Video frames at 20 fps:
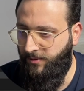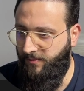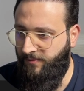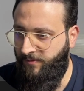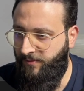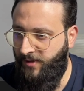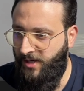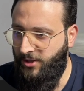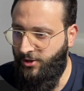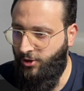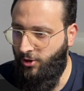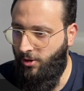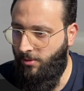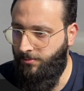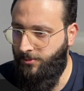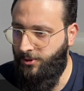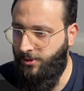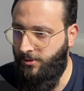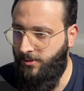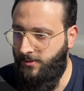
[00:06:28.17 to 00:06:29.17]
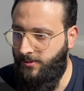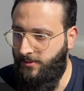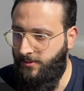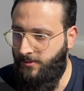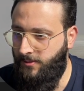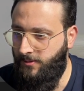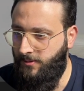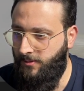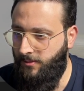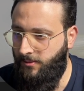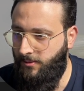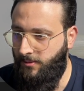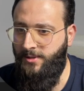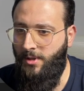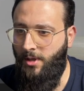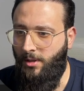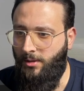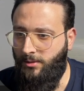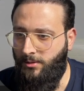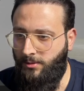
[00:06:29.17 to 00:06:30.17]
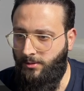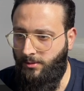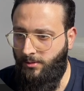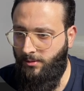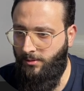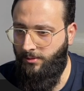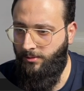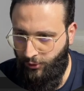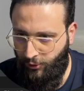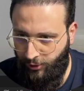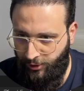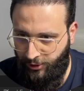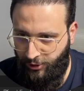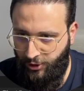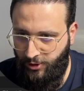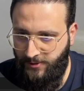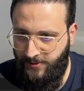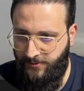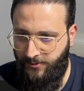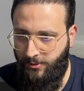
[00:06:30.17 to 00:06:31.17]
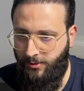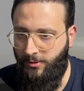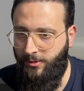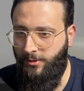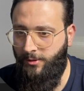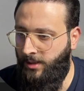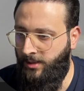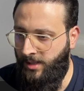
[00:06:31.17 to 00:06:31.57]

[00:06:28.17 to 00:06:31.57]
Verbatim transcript: refresh options dot register.